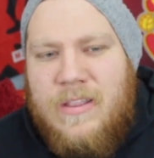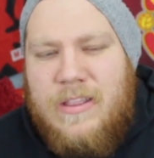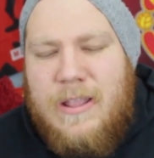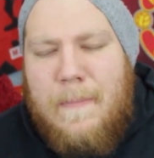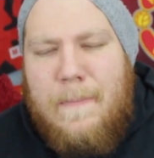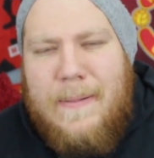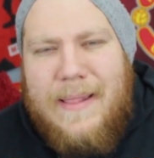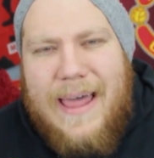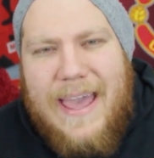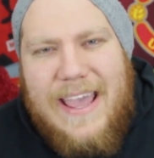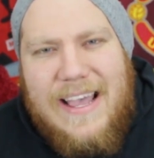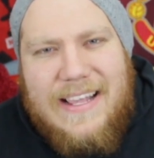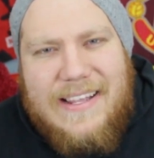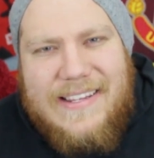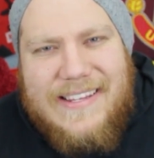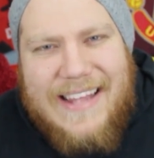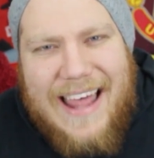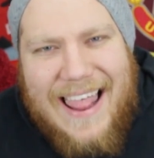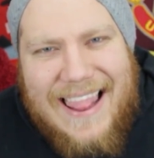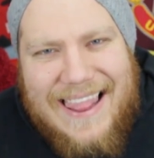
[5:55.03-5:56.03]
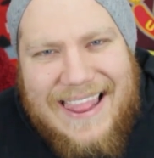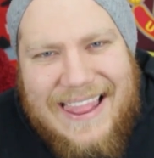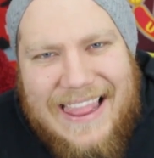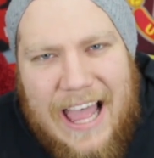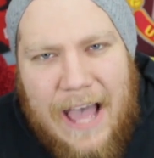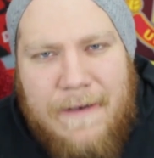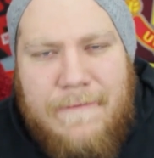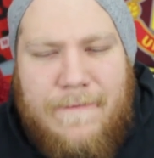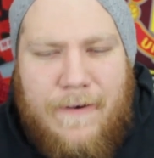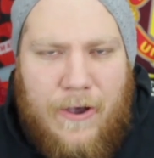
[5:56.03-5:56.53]
the players
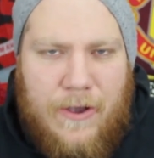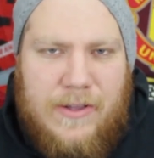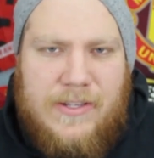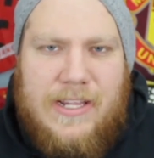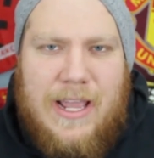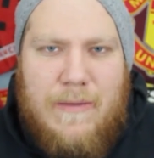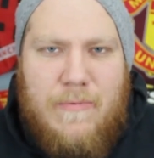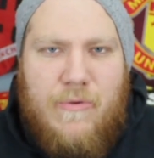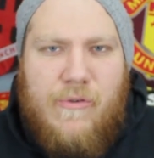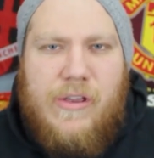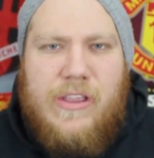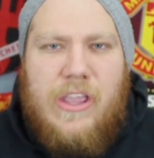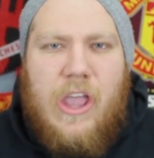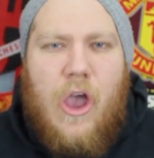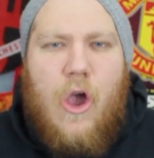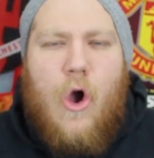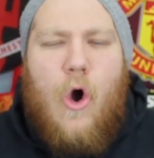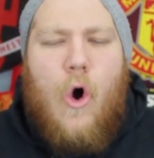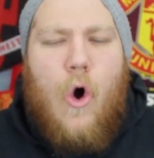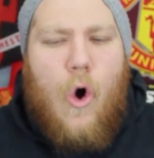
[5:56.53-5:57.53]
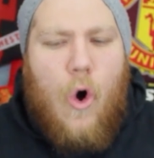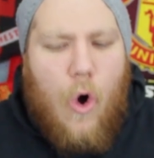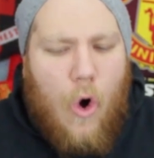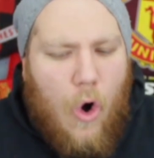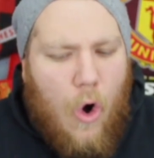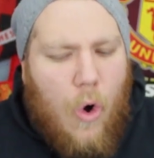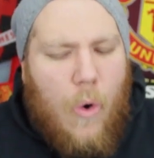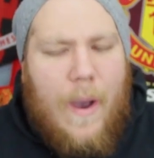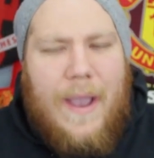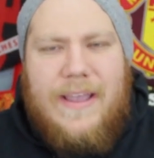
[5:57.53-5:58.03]
love Jose Mourinho.
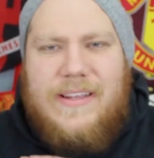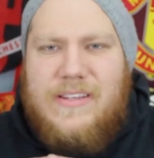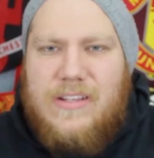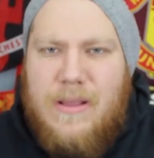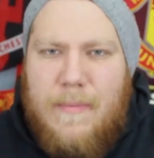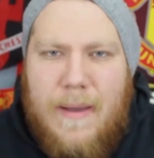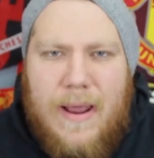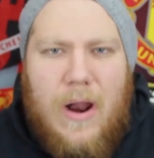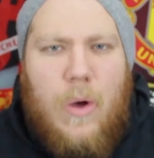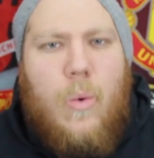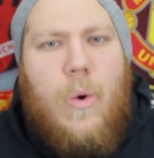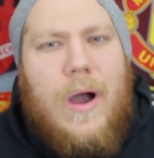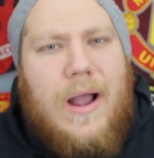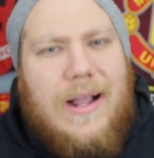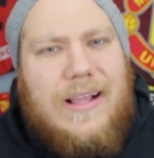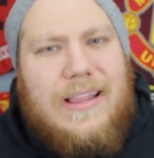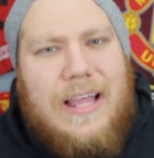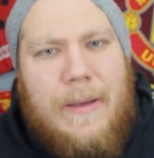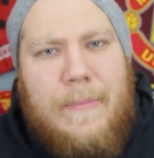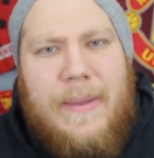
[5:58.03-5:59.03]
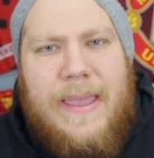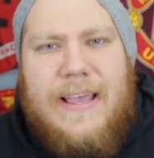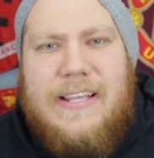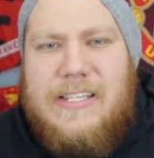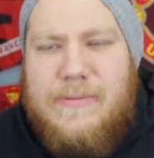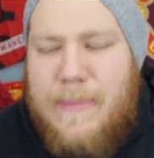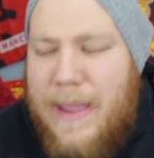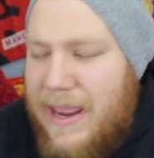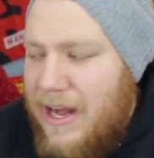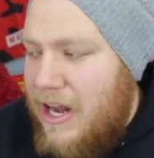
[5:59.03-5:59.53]
Always, no matter what club he
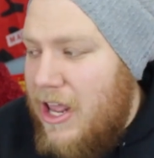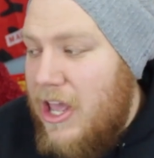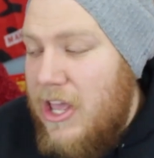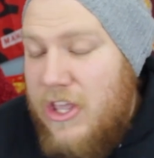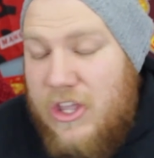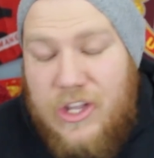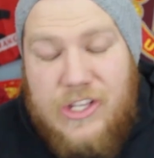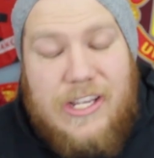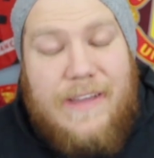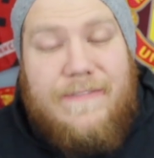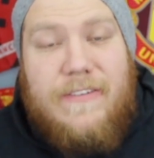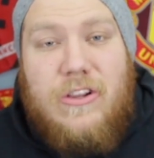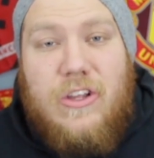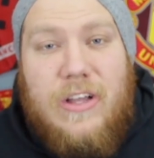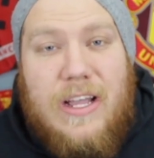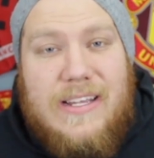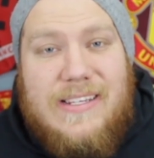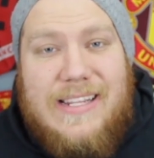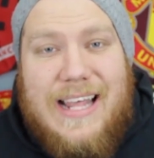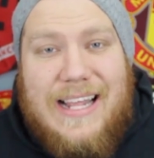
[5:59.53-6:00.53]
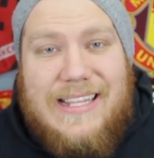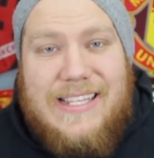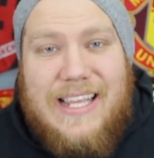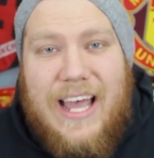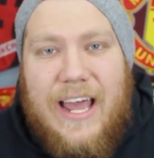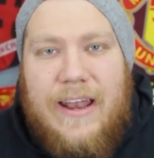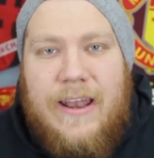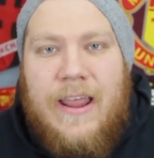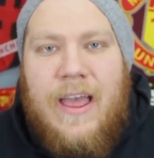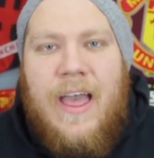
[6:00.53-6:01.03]
has been, you just have to look at
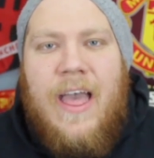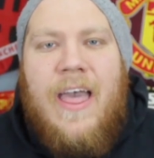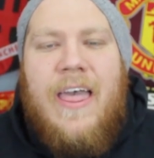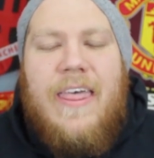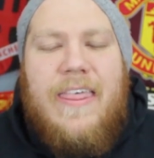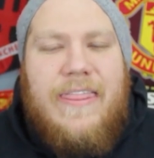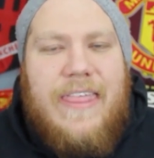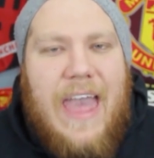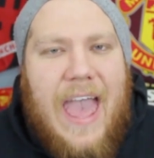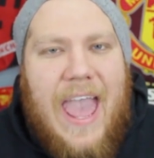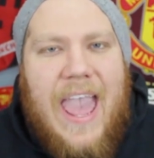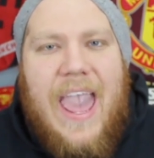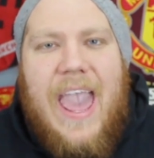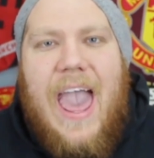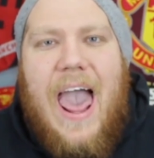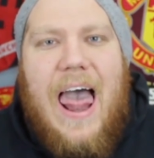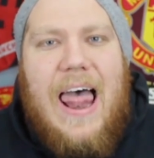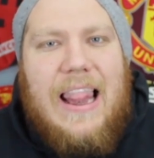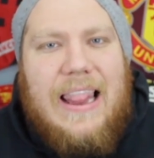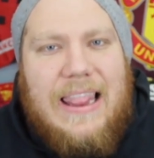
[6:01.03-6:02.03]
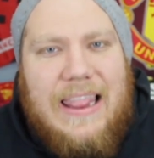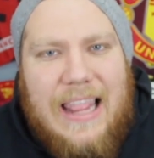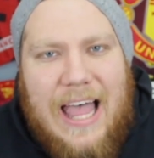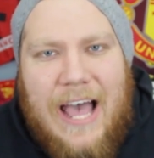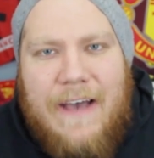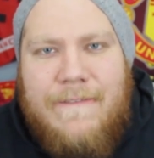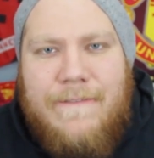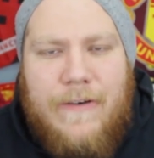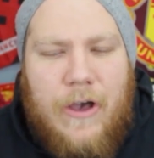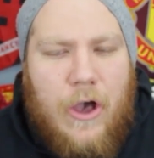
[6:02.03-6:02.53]
Zlatan. They
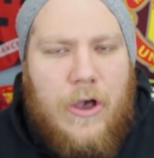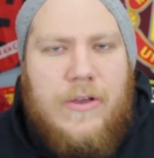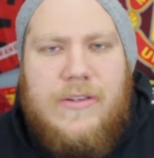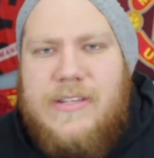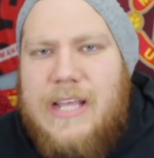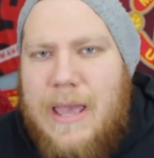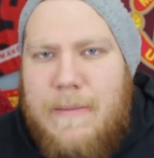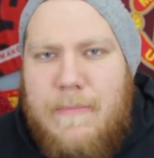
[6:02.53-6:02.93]
love Jose